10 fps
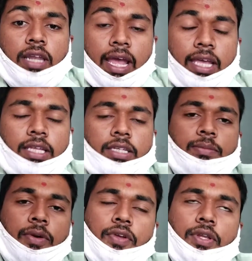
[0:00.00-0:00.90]

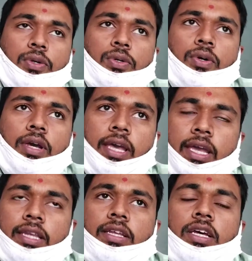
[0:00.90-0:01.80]
like my video
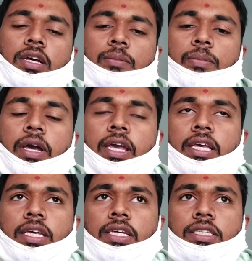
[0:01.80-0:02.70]
and
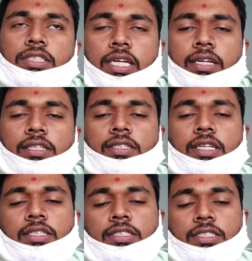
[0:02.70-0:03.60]
my channel,
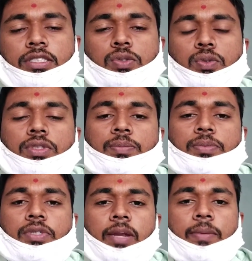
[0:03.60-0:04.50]
then just do
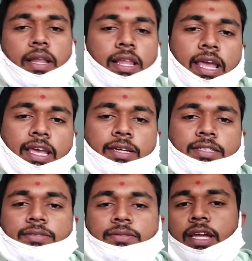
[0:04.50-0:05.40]
subscribe and like
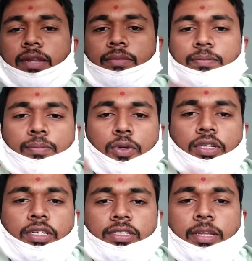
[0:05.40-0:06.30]
and
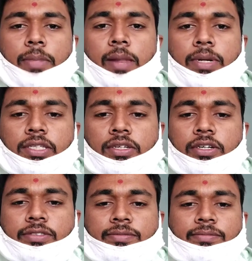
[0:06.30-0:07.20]
put the bell button
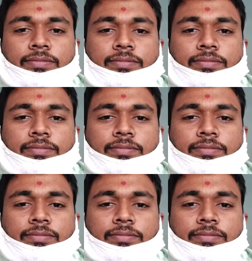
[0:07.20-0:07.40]
on.